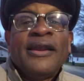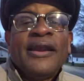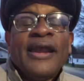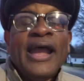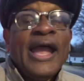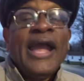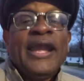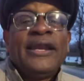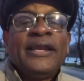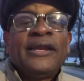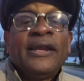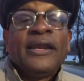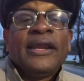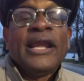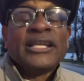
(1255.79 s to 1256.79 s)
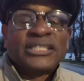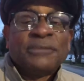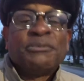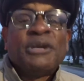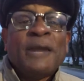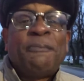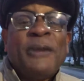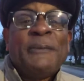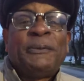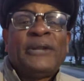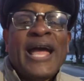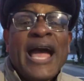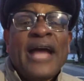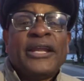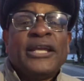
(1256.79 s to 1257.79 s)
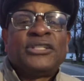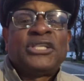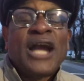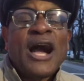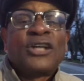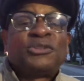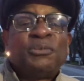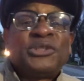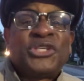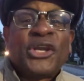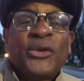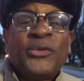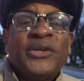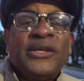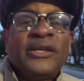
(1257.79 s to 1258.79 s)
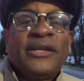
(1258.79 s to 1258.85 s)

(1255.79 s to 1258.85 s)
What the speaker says: Hey, it's some good people down here in Charleston, Missouri.